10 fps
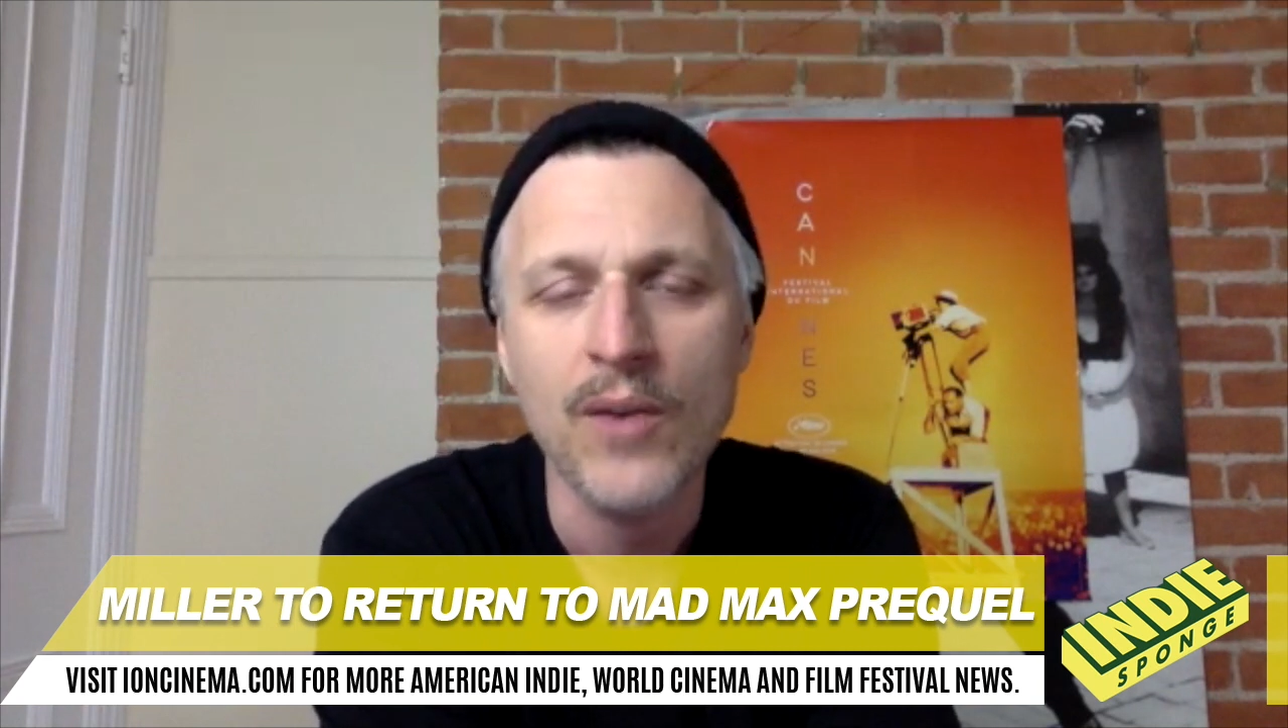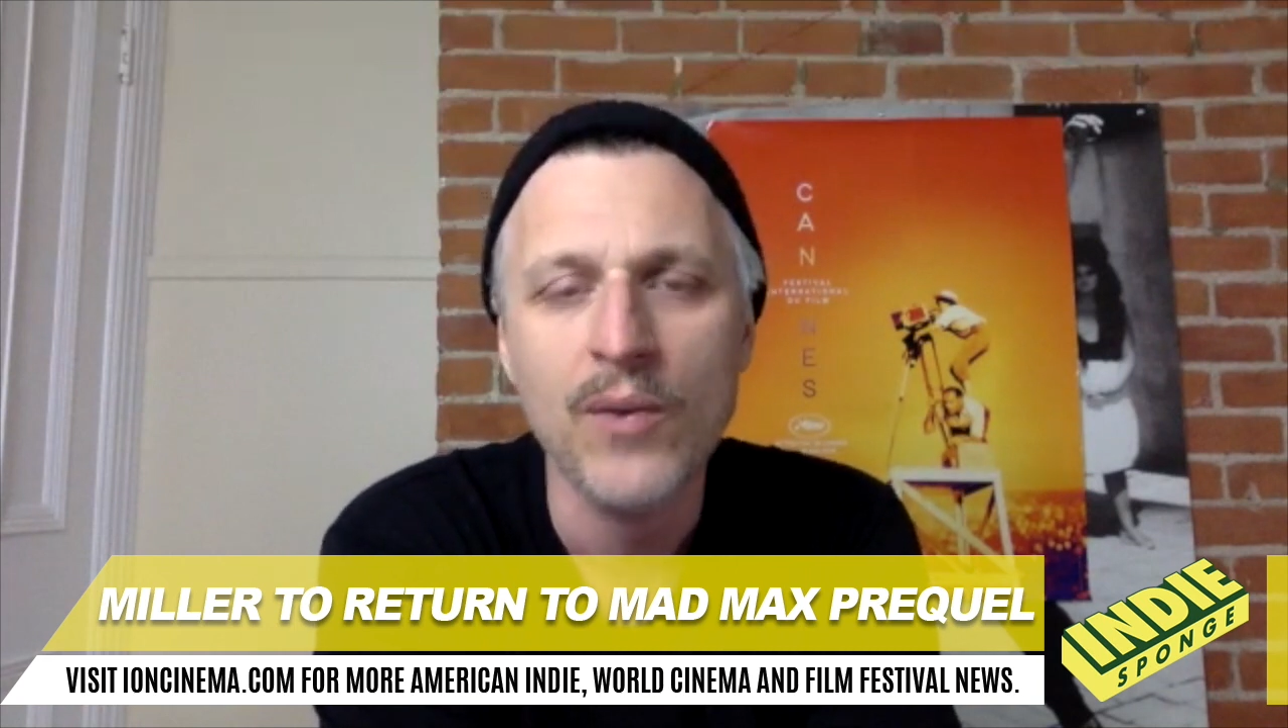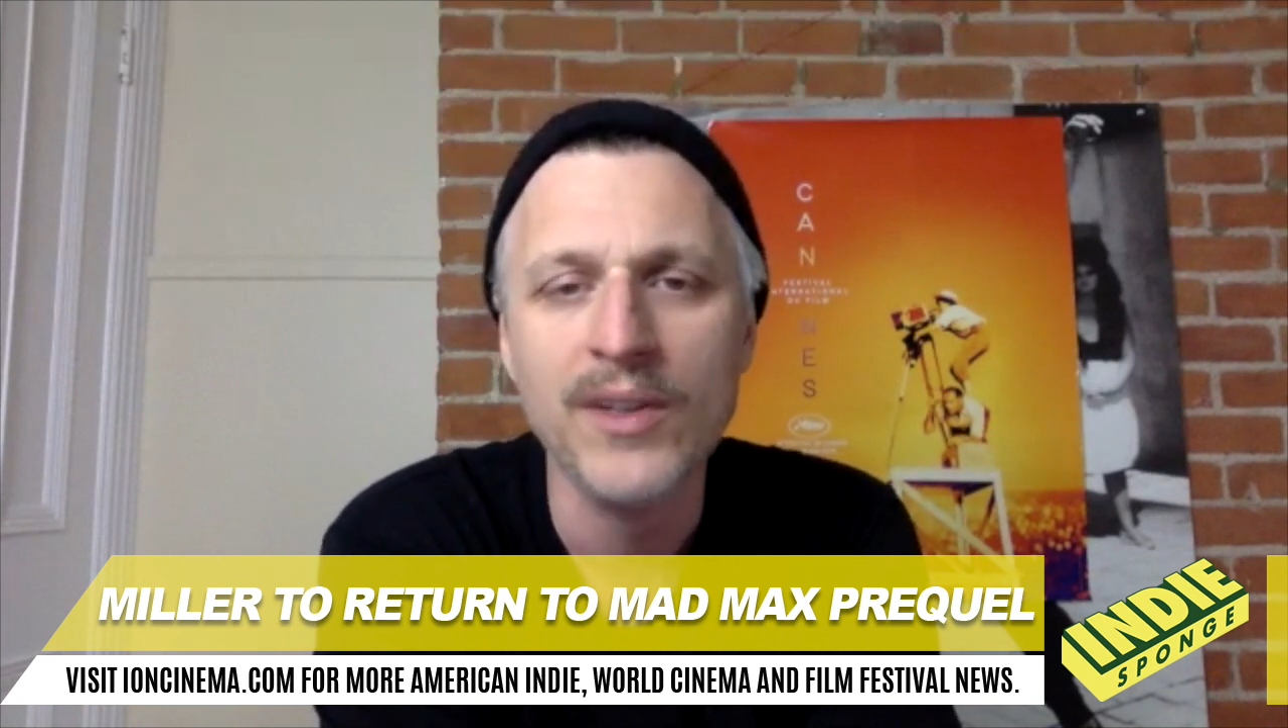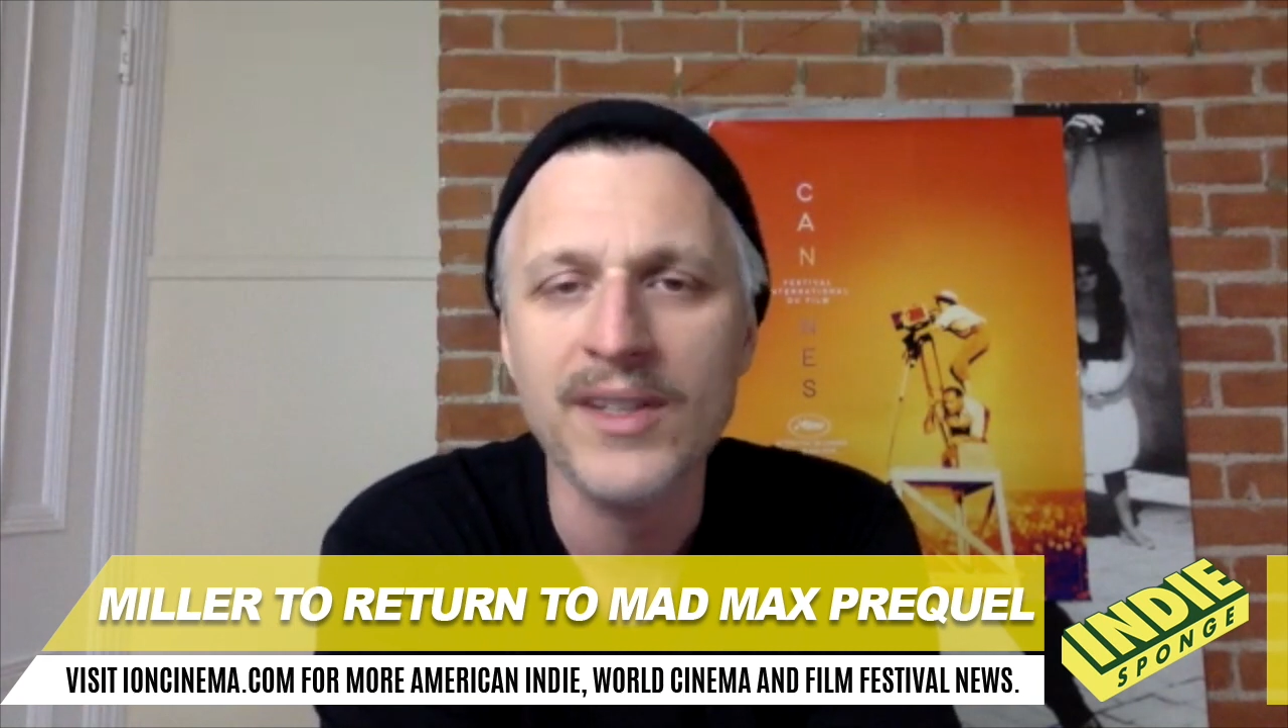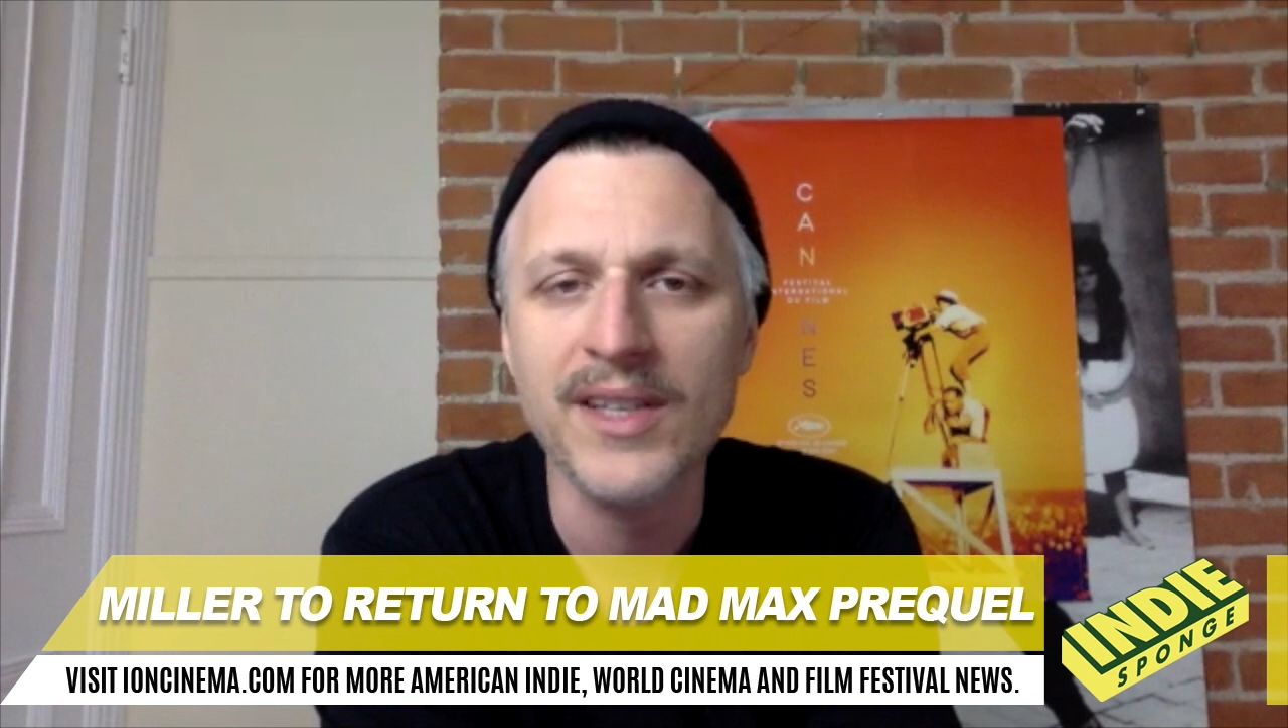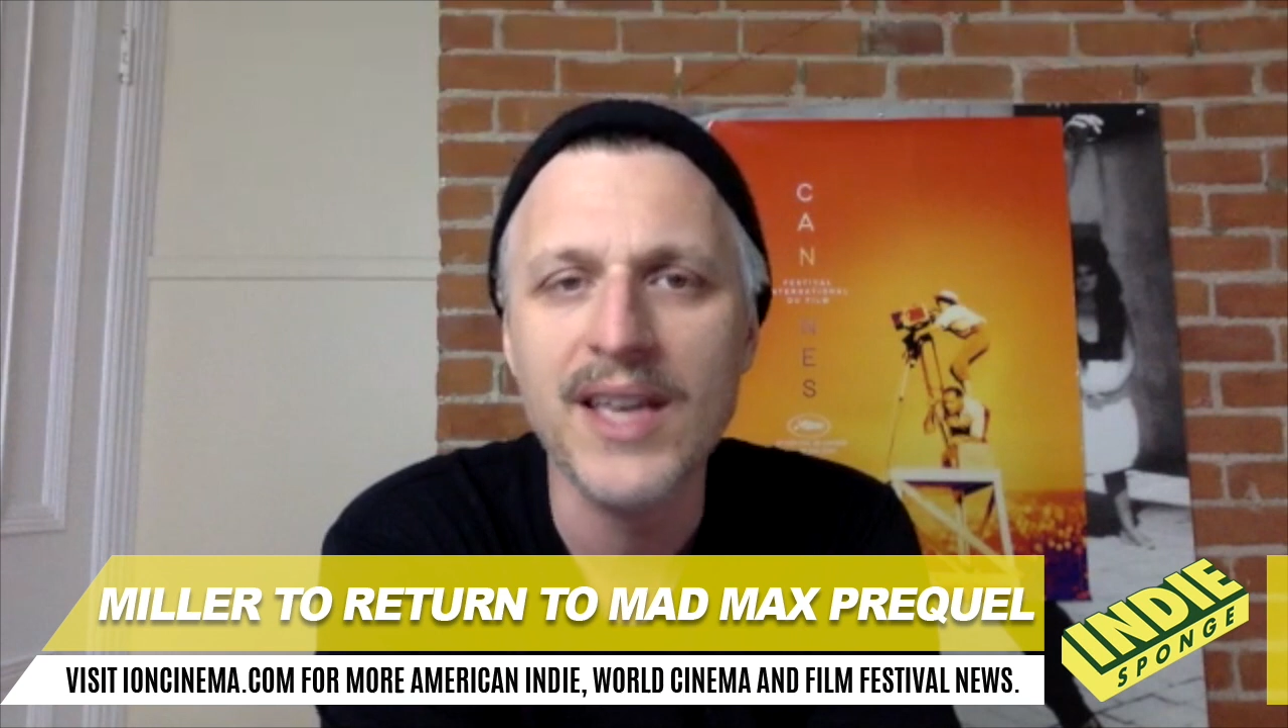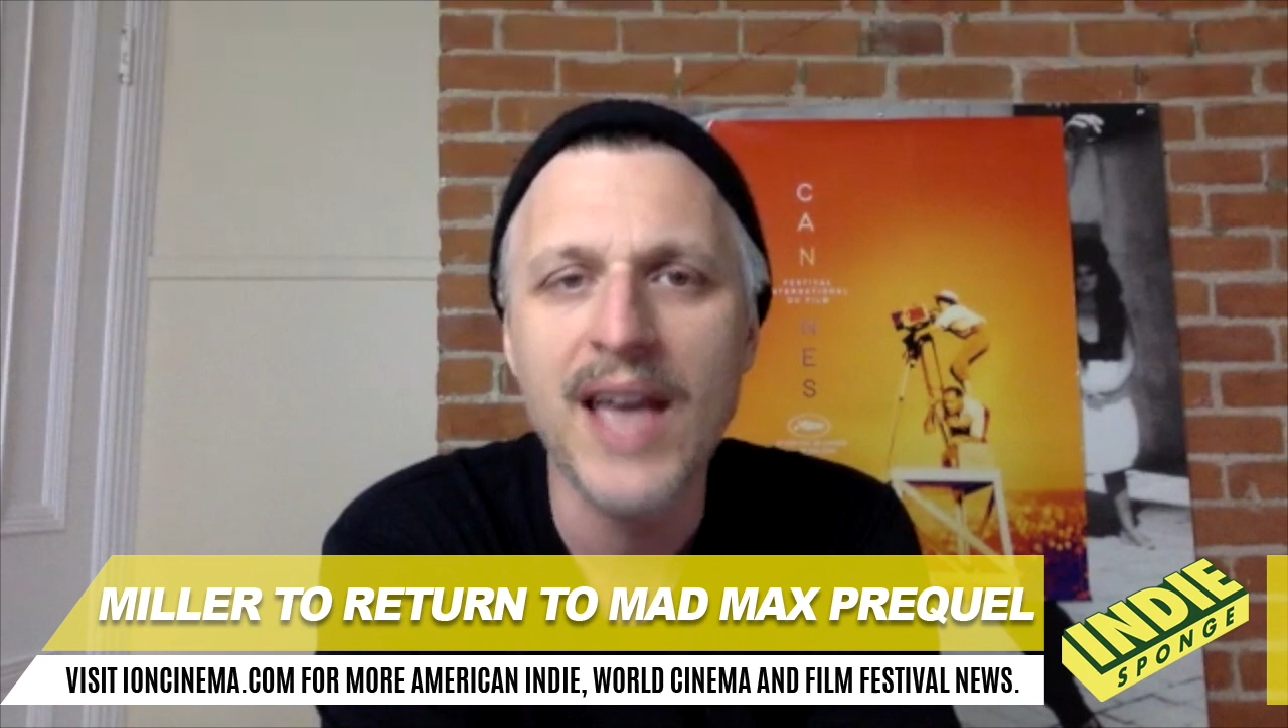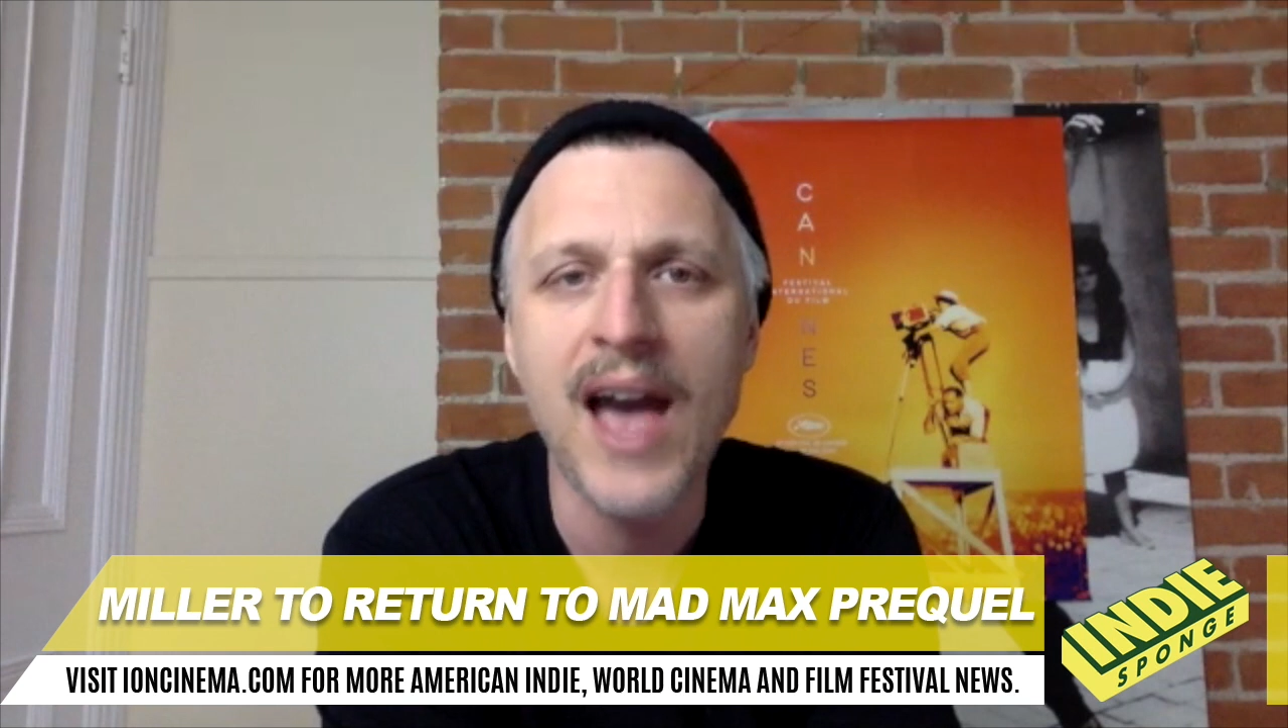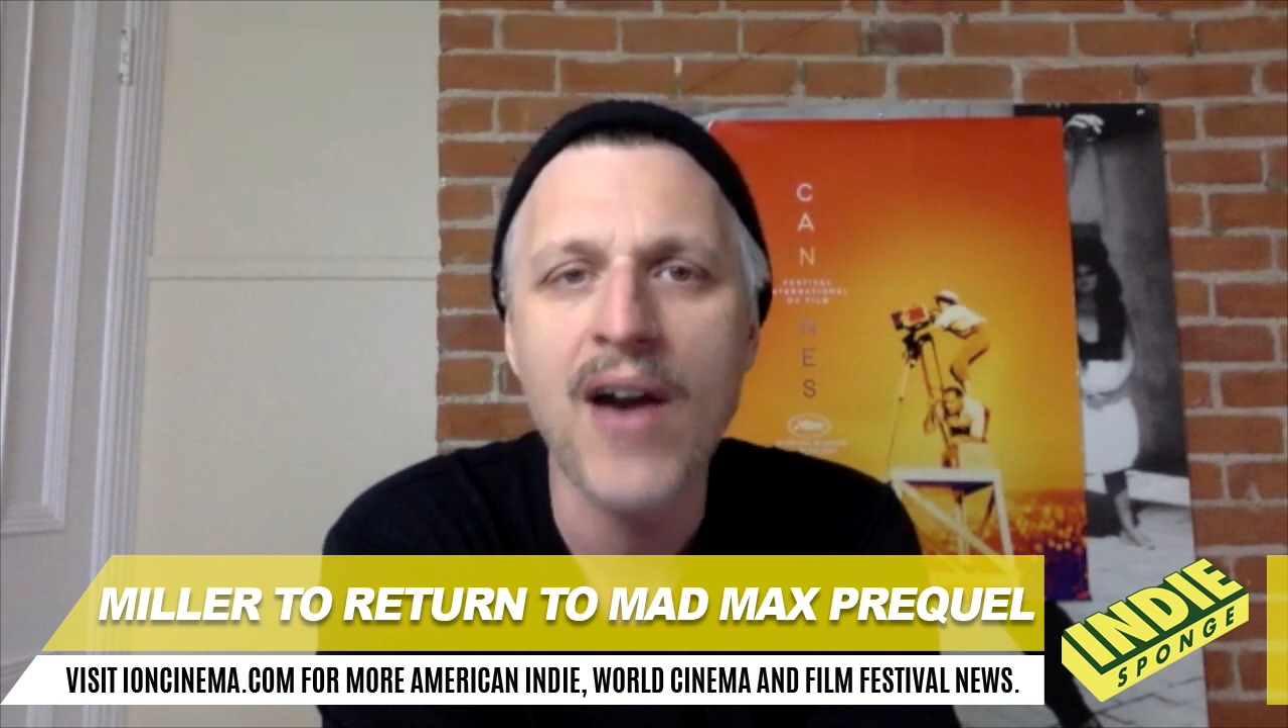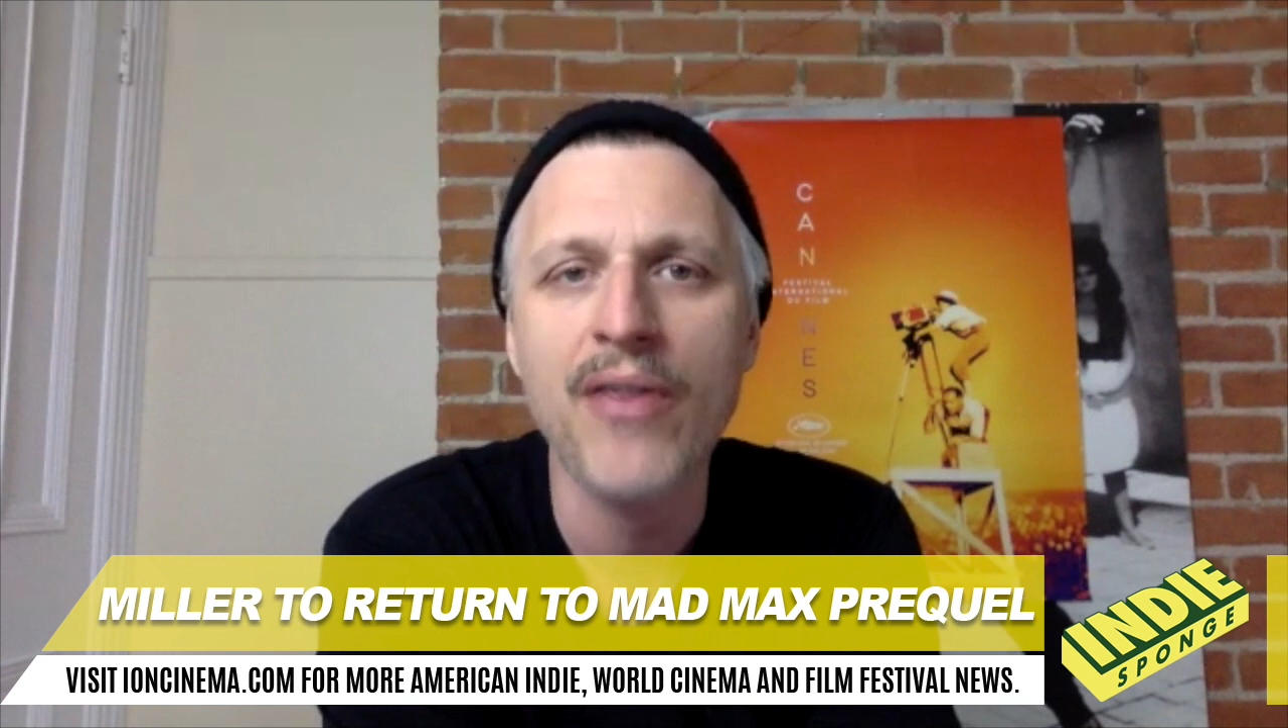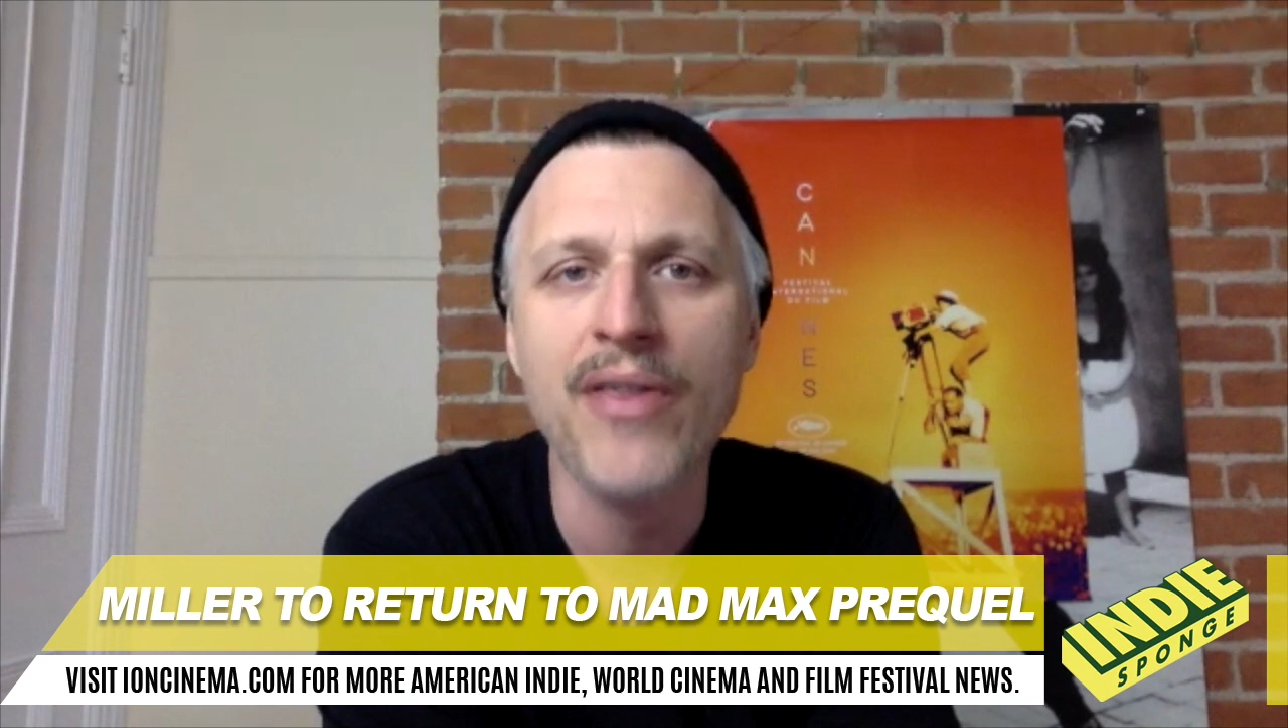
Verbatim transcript: we'll see how